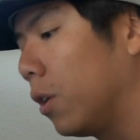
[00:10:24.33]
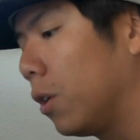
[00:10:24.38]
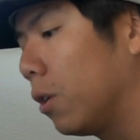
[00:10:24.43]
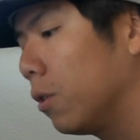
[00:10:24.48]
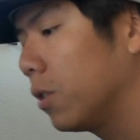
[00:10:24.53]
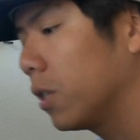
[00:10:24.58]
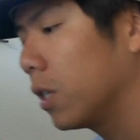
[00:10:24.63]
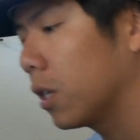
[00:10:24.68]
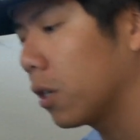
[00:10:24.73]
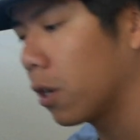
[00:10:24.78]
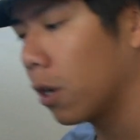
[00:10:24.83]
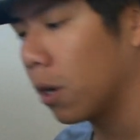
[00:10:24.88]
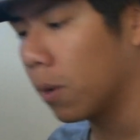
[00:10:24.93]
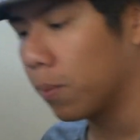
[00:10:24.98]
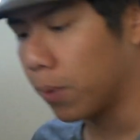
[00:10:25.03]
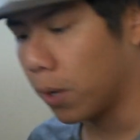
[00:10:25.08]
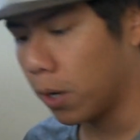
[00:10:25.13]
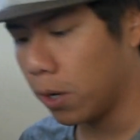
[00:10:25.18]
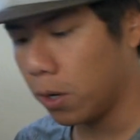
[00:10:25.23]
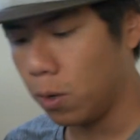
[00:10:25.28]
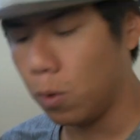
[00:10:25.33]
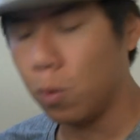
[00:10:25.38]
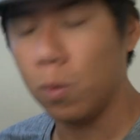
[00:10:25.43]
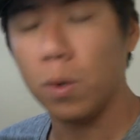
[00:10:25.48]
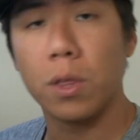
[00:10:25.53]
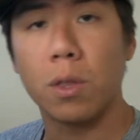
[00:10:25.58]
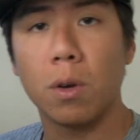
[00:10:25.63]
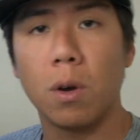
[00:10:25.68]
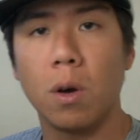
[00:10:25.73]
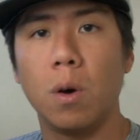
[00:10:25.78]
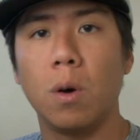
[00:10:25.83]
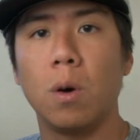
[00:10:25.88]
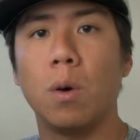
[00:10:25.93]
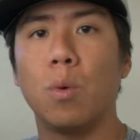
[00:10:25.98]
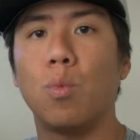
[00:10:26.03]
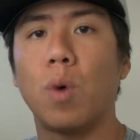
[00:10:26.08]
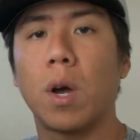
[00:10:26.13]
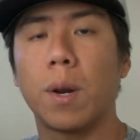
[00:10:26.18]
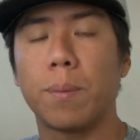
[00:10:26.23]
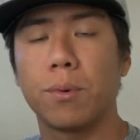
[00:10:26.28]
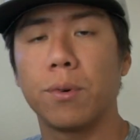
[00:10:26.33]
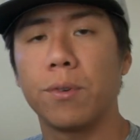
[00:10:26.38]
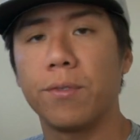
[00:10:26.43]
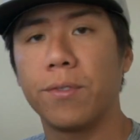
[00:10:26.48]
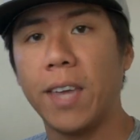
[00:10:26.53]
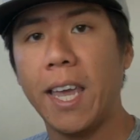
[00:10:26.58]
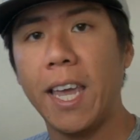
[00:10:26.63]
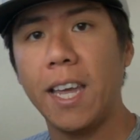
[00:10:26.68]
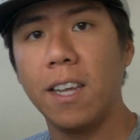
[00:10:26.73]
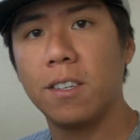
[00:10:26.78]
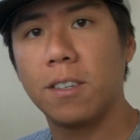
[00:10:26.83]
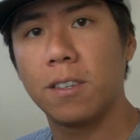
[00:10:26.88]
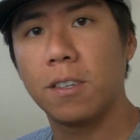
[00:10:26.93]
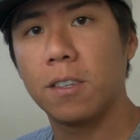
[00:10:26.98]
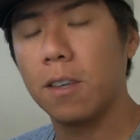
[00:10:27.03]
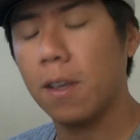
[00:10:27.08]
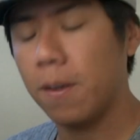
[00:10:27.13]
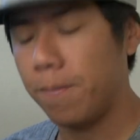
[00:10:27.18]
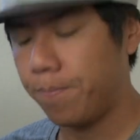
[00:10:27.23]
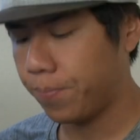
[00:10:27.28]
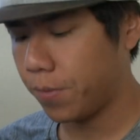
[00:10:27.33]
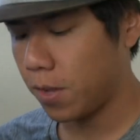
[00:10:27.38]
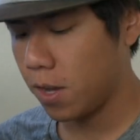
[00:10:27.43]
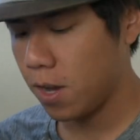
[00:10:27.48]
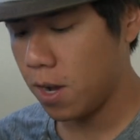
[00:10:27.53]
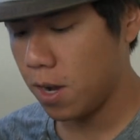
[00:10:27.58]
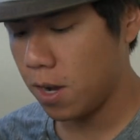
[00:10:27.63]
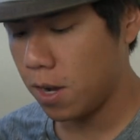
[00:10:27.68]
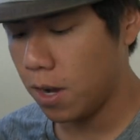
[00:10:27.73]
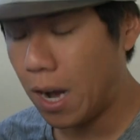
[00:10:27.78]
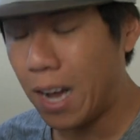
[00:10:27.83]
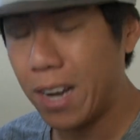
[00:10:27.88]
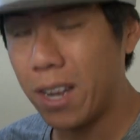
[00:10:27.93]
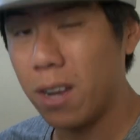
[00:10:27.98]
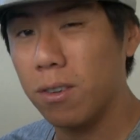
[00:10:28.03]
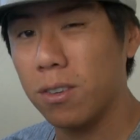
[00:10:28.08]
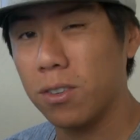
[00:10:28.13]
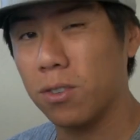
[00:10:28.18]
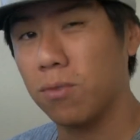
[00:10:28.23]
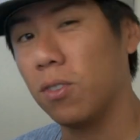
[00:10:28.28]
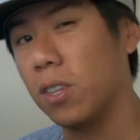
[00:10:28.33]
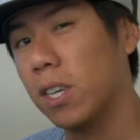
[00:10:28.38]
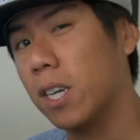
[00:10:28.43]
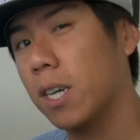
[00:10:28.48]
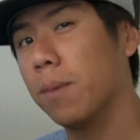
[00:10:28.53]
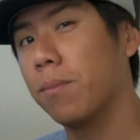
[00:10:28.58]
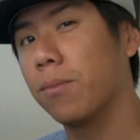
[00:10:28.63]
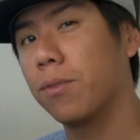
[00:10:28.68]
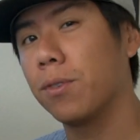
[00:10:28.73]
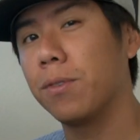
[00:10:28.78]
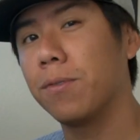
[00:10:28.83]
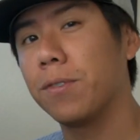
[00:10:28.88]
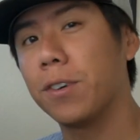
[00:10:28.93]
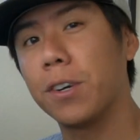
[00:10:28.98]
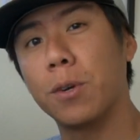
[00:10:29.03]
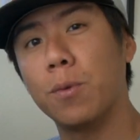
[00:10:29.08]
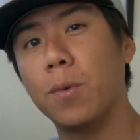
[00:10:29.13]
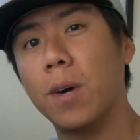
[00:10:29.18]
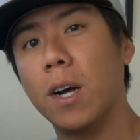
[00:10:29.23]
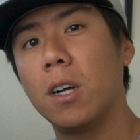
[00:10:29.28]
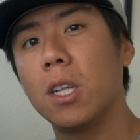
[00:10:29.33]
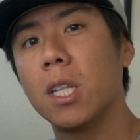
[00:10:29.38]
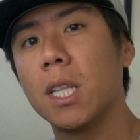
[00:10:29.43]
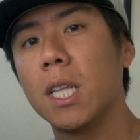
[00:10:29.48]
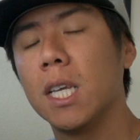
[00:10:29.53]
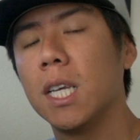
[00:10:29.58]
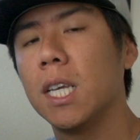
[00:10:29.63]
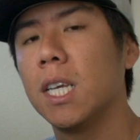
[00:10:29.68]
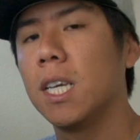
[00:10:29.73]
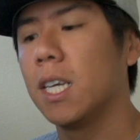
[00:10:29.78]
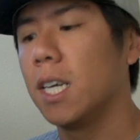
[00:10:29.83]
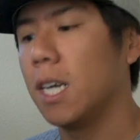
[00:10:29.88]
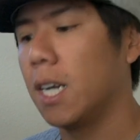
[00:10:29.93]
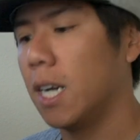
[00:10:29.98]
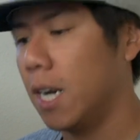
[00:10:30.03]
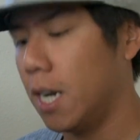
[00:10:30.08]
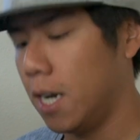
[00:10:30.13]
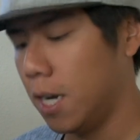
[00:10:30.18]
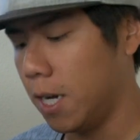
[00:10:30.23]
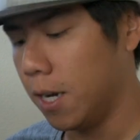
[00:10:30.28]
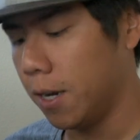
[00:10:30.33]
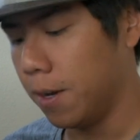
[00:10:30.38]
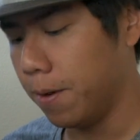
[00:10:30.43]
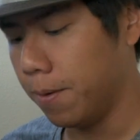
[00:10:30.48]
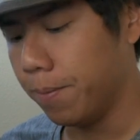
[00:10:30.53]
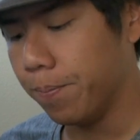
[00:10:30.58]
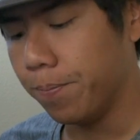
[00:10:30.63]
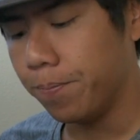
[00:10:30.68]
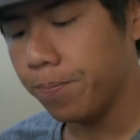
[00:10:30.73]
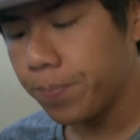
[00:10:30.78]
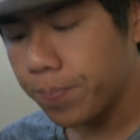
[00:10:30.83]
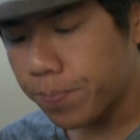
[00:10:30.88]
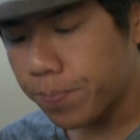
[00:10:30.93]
using a GoPro with a waterproof case, audio doesn't really come through very well. You